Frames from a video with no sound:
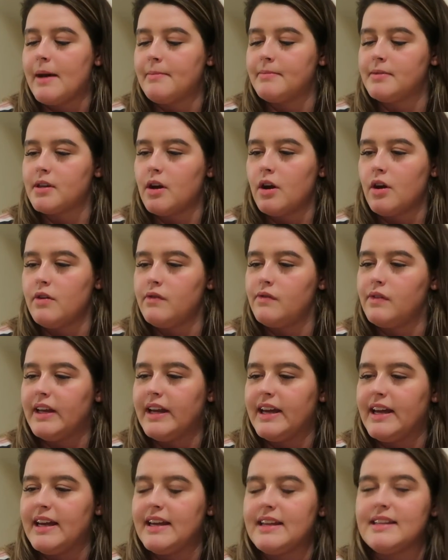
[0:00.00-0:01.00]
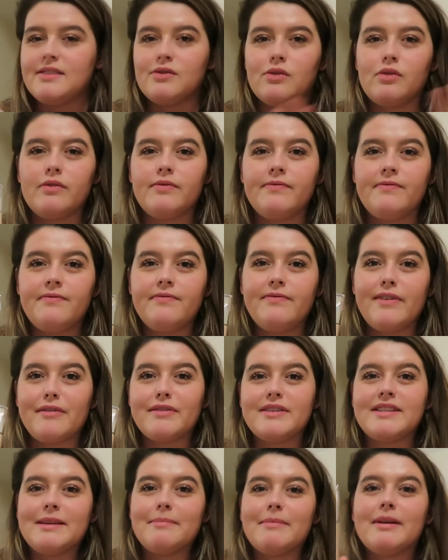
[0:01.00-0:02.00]
So hopefully it is, or
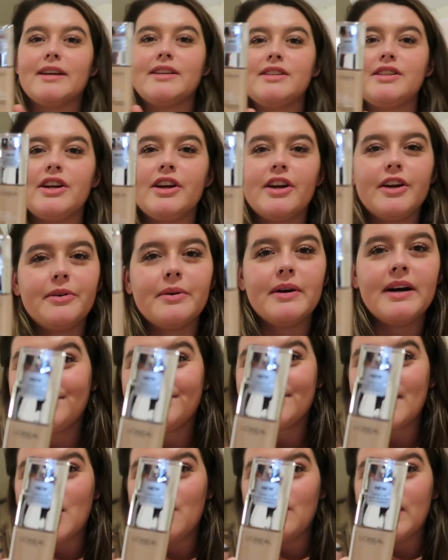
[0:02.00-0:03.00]
very similar to. I'll